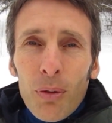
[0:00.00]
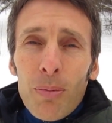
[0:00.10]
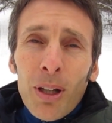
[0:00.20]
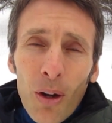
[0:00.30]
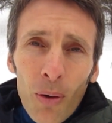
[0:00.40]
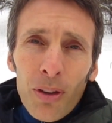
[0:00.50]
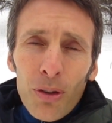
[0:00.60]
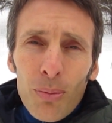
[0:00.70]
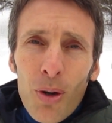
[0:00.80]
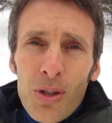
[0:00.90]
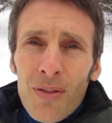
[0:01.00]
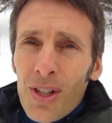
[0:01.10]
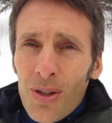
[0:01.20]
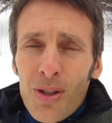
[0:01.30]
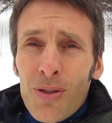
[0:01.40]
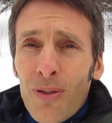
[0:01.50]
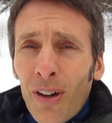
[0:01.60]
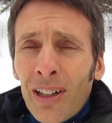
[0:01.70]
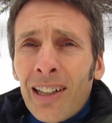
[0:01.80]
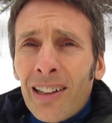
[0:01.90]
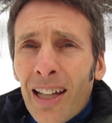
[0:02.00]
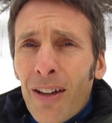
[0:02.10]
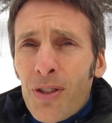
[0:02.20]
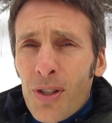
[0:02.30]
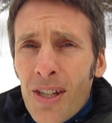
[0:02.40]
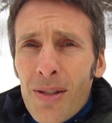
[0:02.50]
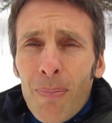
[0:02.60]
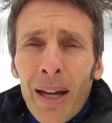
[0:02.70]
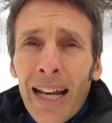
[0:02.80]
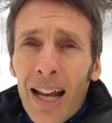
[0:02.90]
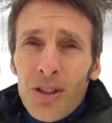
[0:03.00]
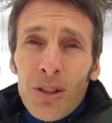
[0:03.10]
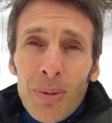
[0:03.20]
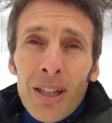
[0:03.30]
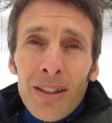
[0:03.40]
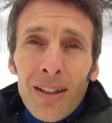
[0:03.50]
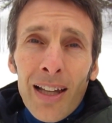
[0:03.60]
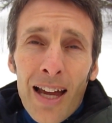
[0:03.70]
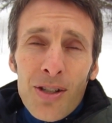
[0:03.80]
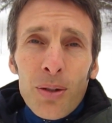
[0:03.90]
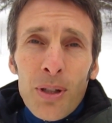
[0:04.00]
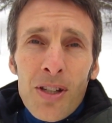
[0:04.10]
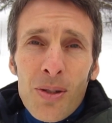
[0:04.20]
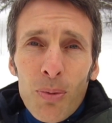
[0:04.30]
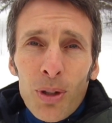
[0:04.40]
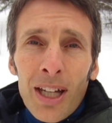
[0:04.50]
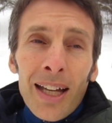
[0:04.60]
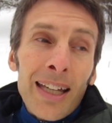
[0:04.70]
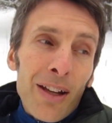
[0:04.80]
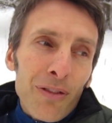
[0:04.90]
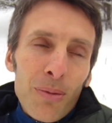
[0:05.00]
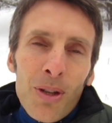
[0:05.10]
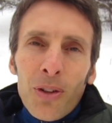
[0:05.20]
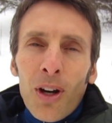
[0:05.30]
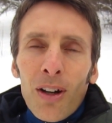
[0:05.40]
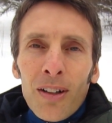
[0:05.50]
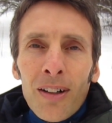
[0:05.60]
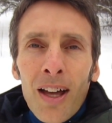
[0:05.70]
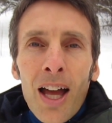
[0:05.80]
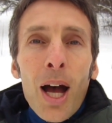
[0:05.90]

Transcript: We've been going through most of it, so there's very little left, so this might actually be the last green smoothie I get from this garden.